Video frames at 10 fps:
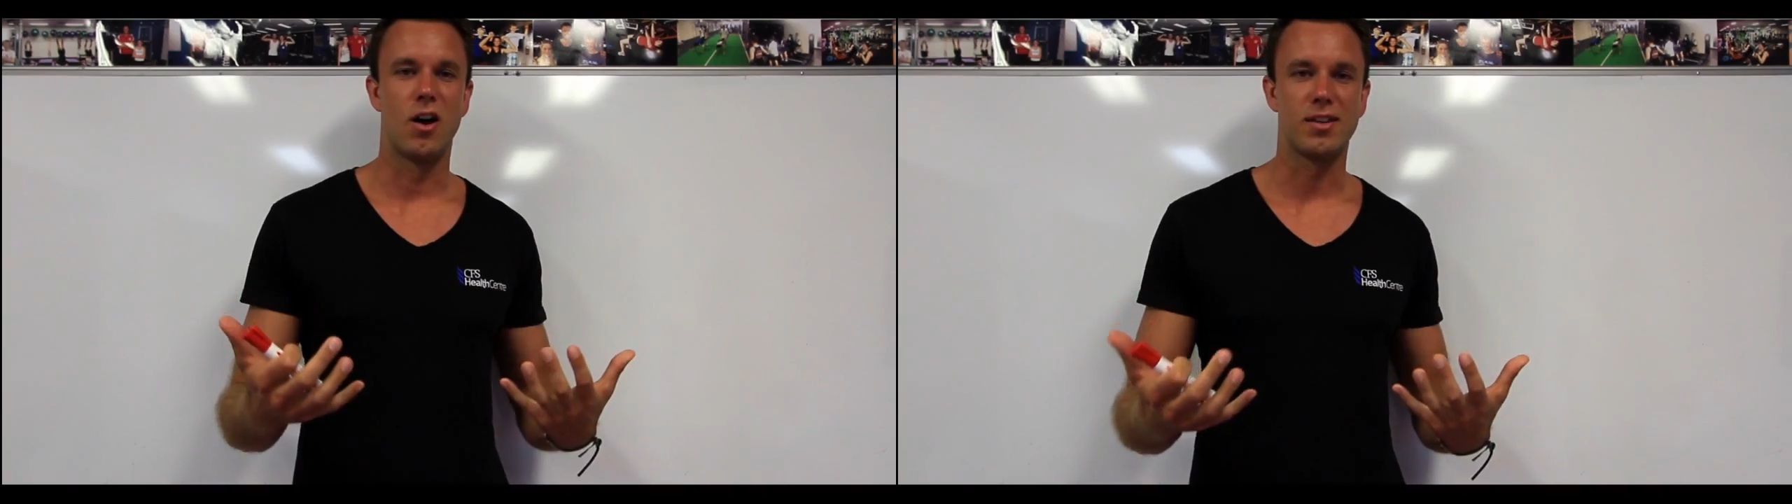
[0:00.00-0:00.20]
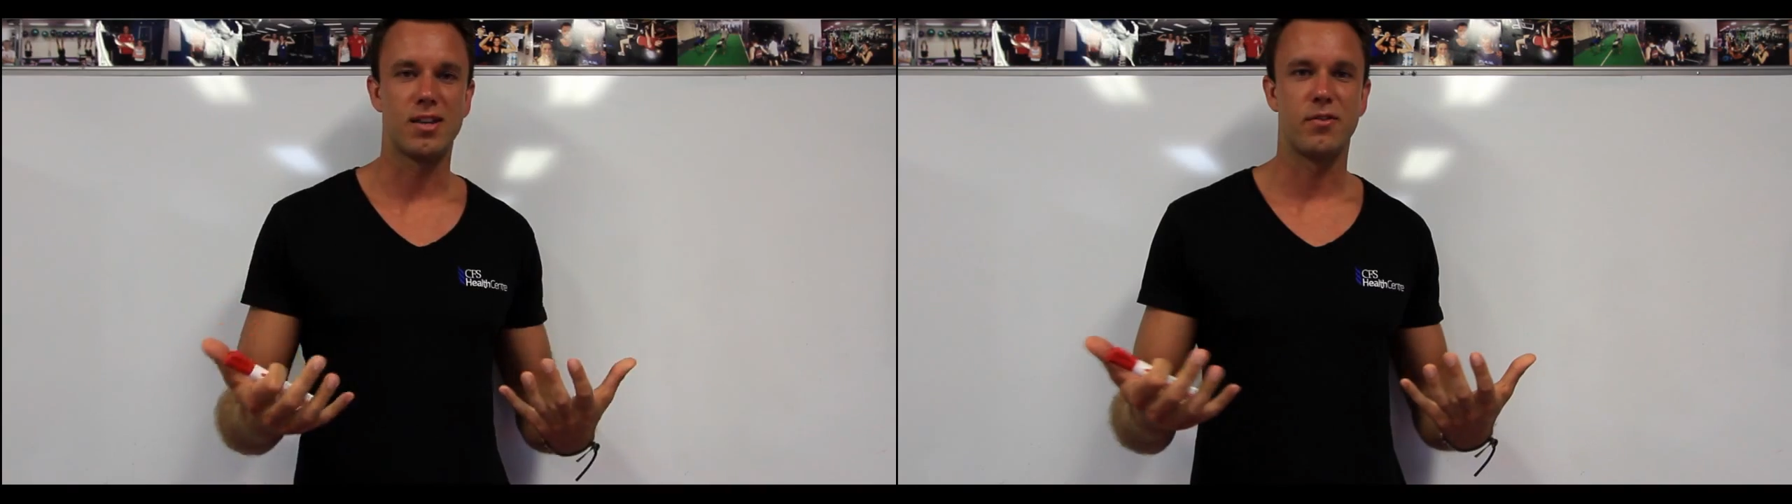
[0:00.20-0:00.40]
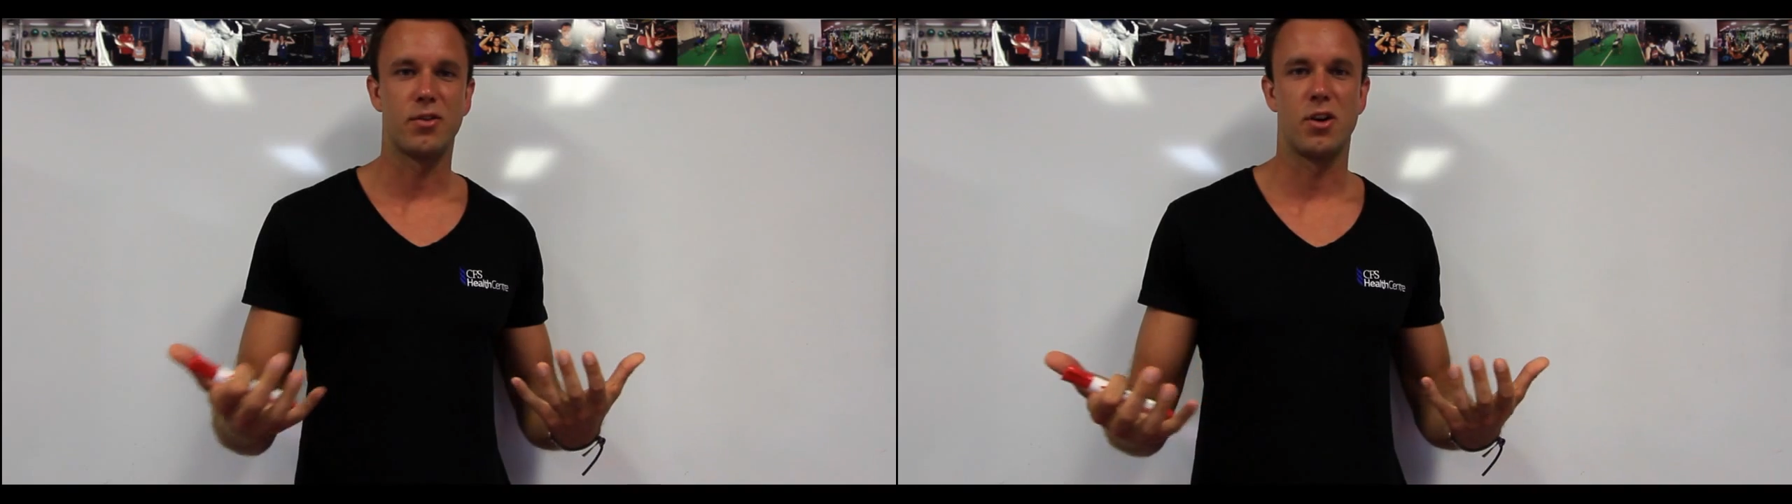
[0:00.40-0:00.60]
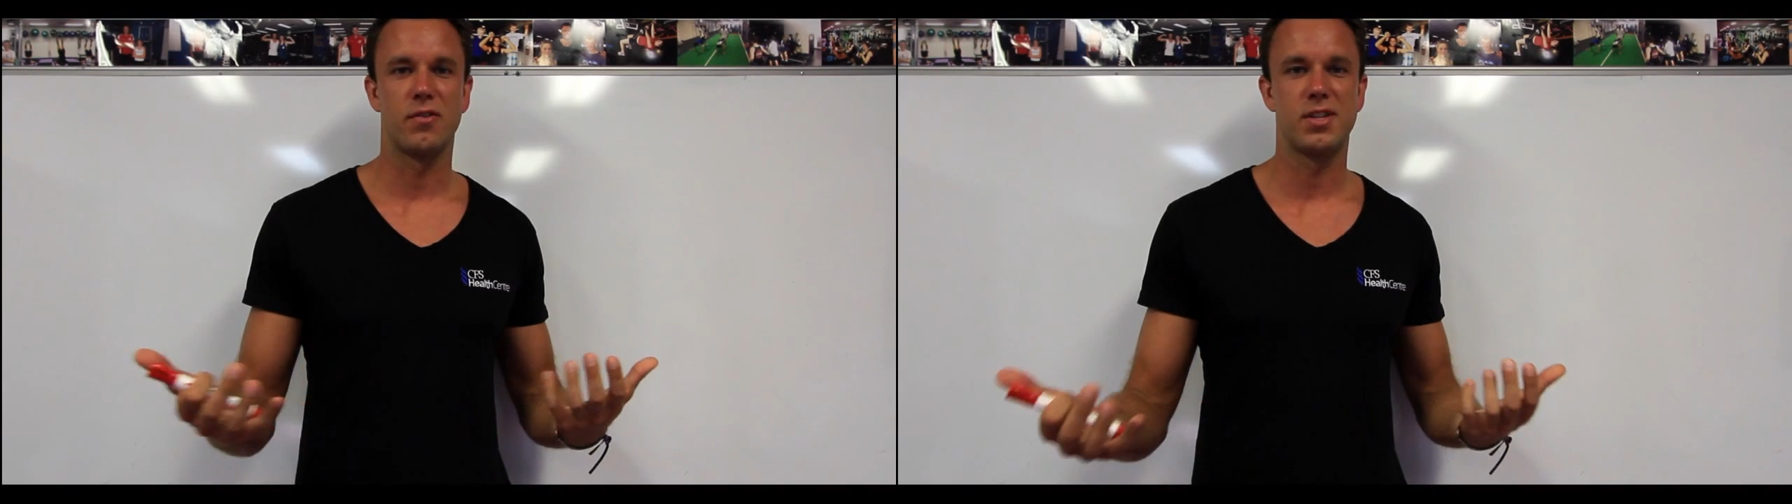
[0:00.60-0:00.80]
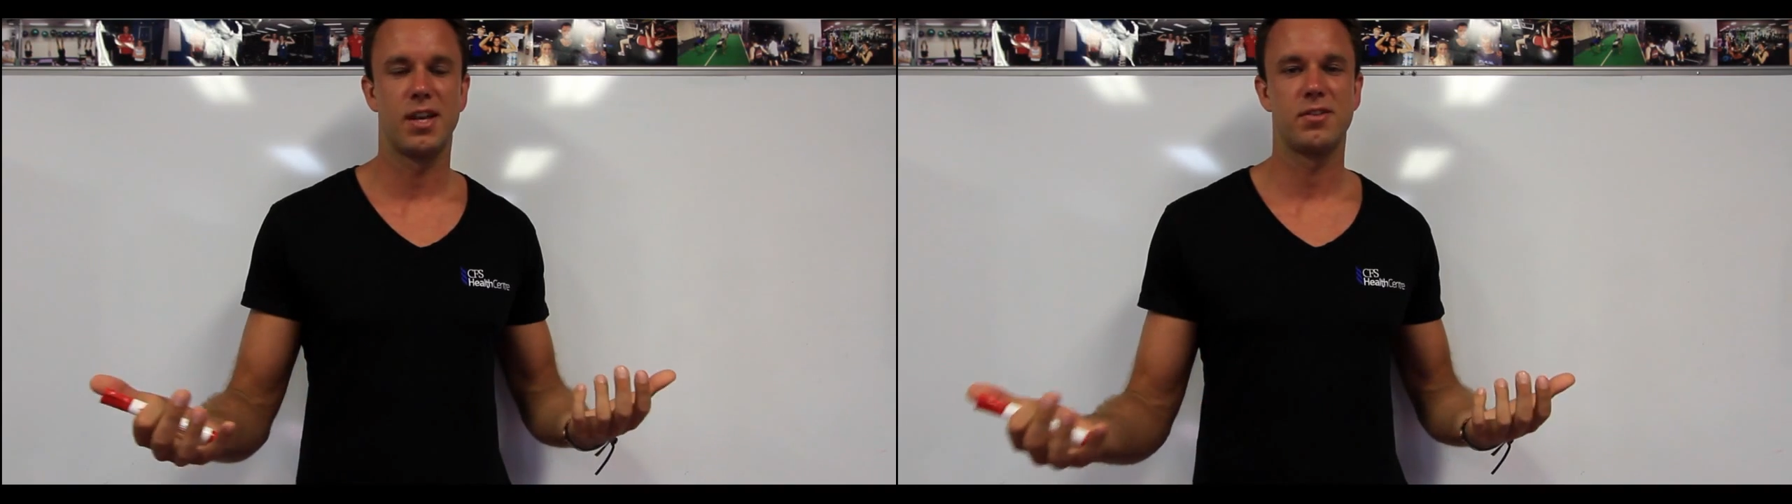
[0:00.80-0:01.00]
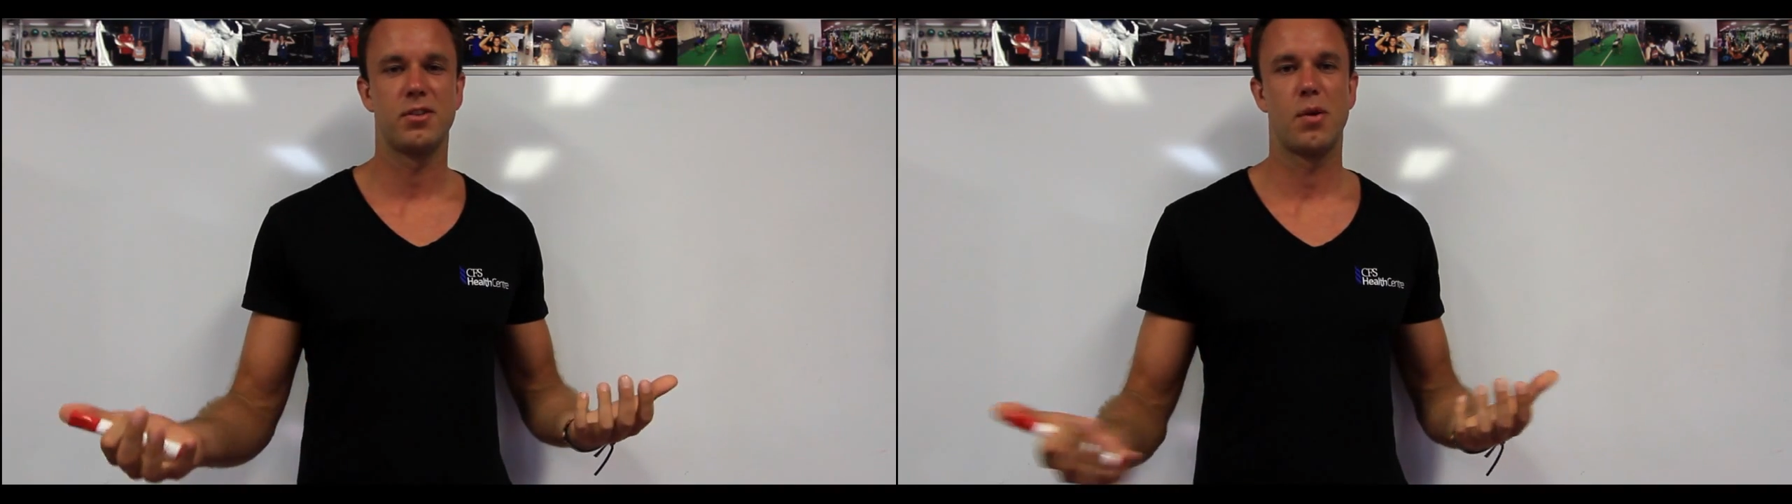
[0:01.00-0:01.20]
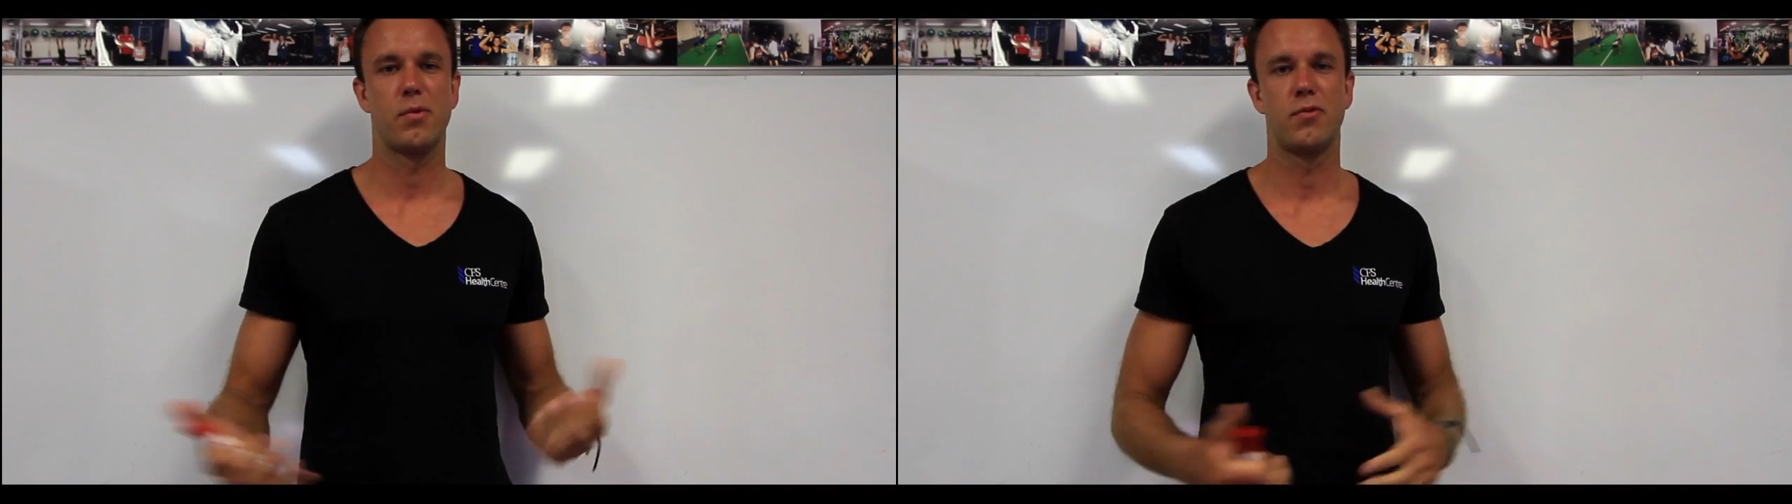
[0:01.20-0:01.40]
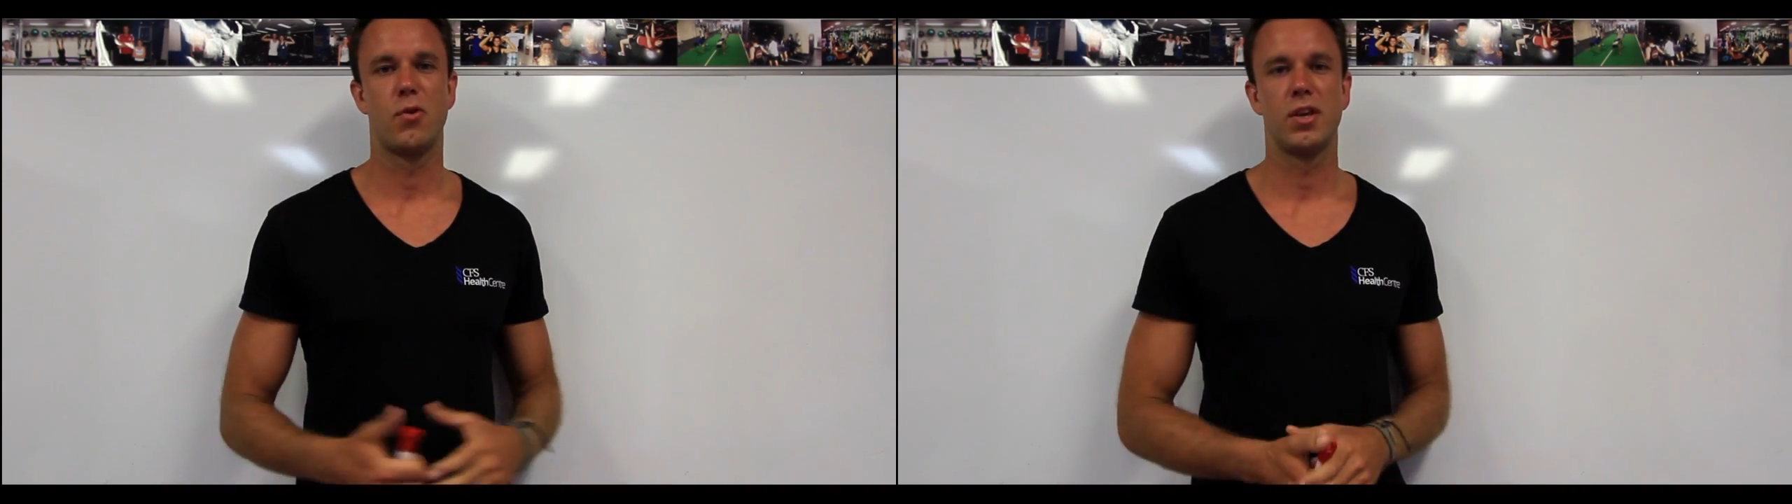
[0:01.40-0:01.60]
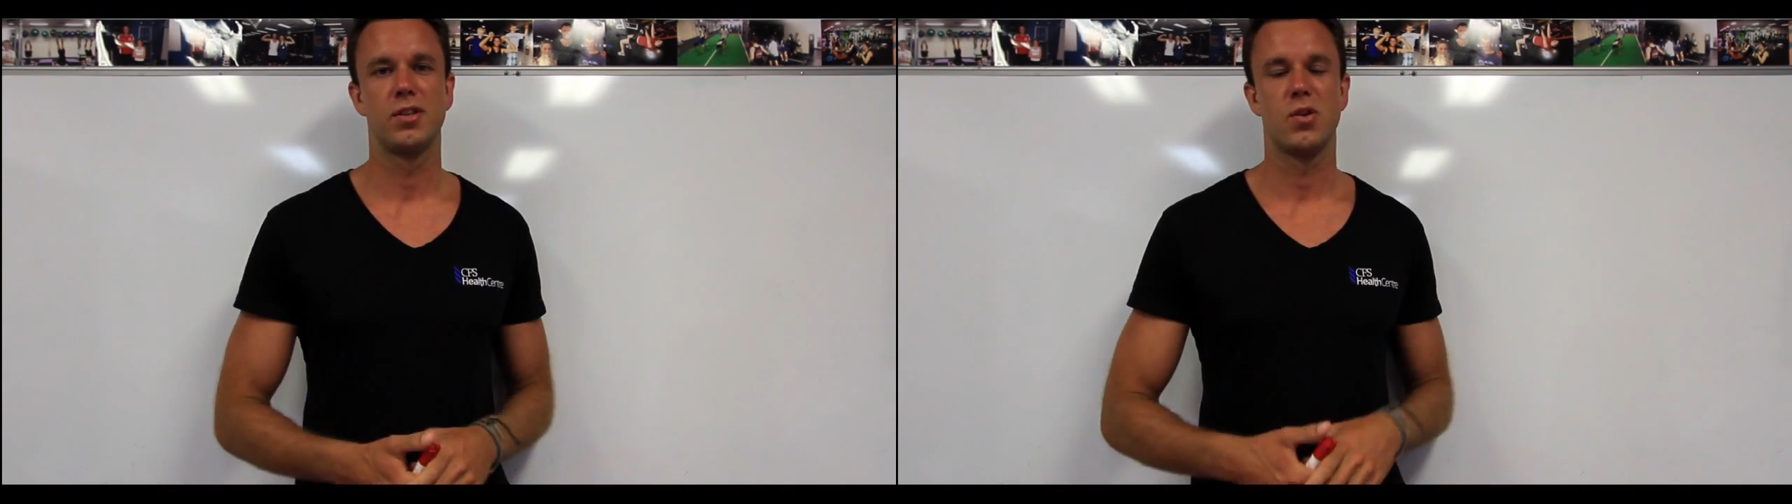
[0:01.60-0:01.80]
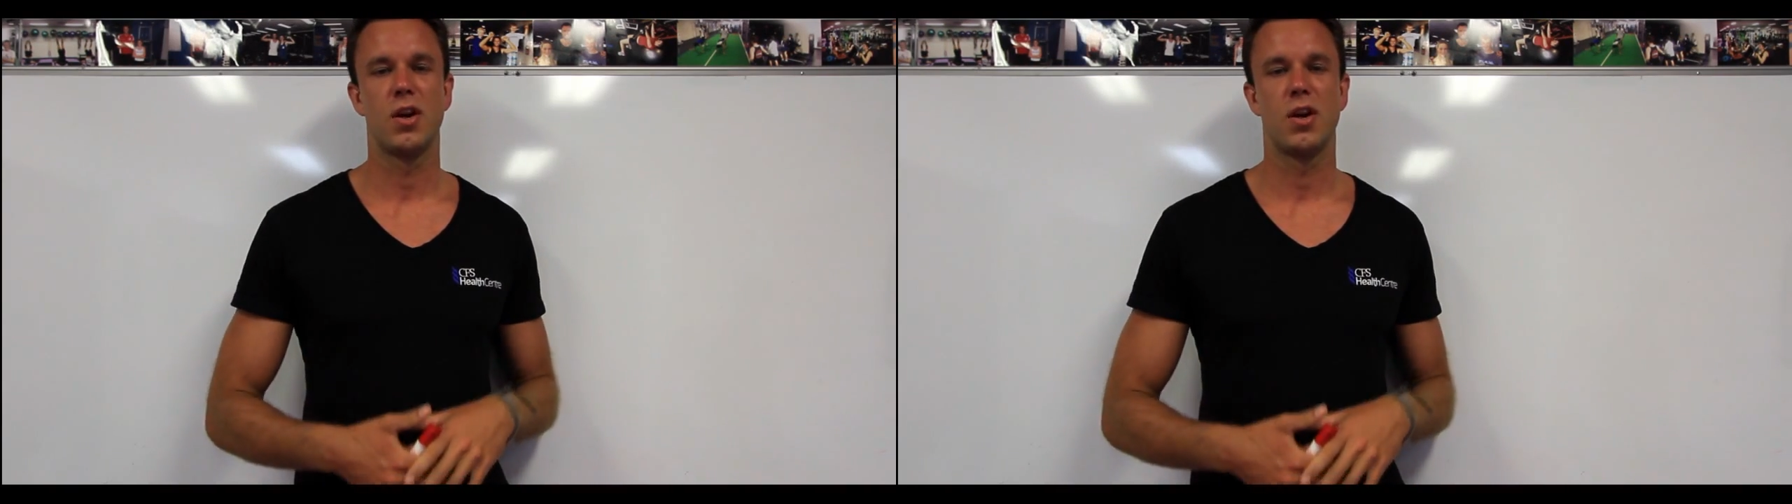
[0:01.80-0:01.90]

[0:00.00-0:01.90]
I suffered chronic fatigue syndrome for 4 years,